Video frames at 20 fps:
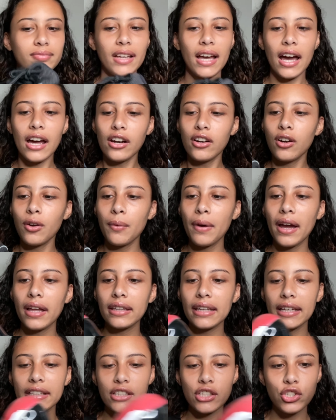I don't know why I
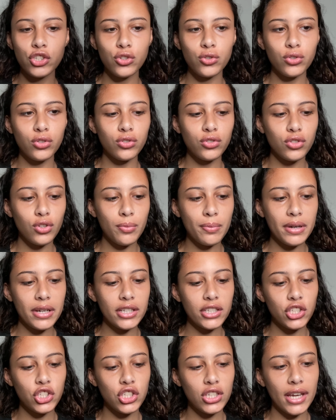like this shoe so
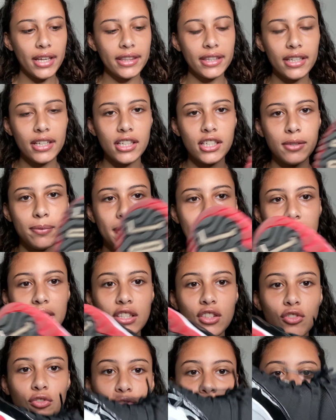much. I think it's because of
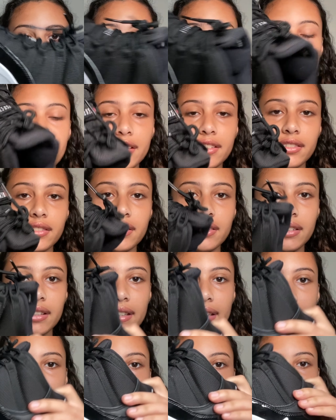the red.
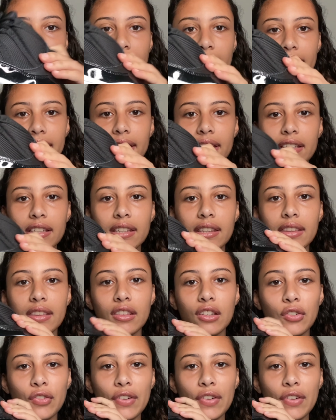I think the